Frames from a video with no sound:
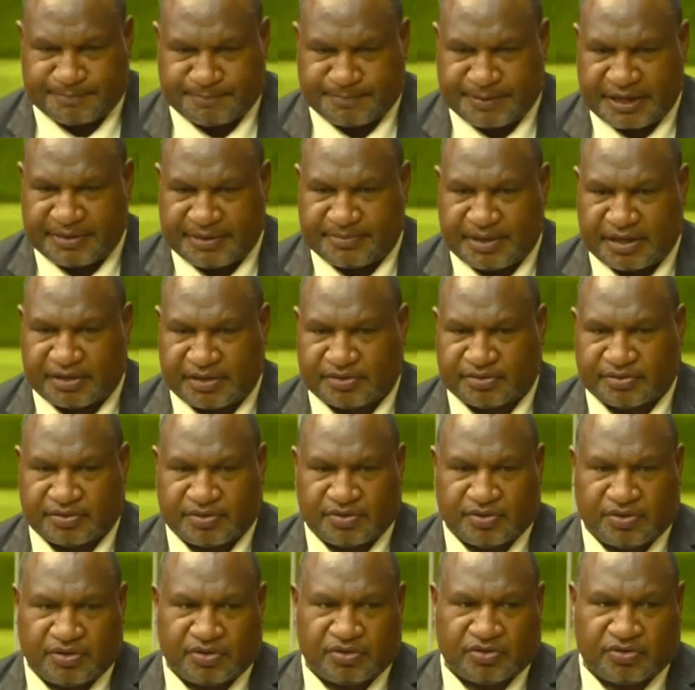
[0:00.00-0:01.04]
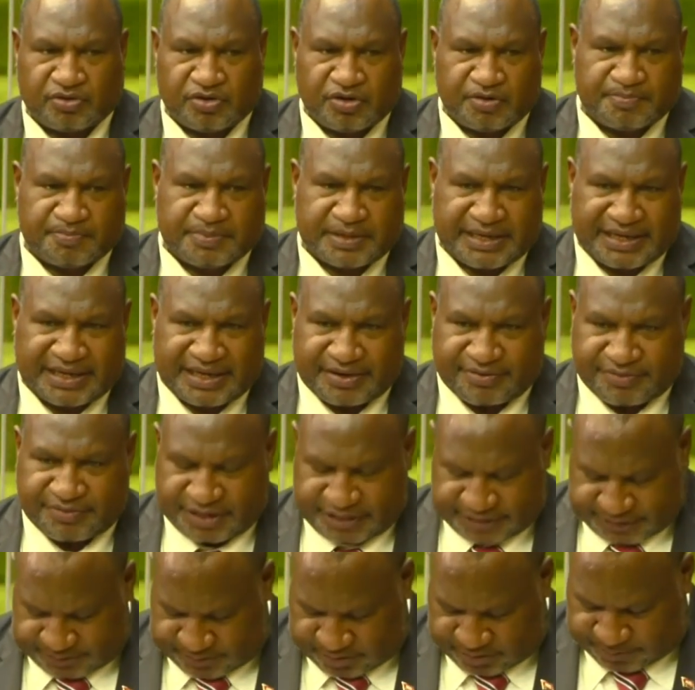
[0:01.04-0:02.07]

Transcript: paying out all lombla areas law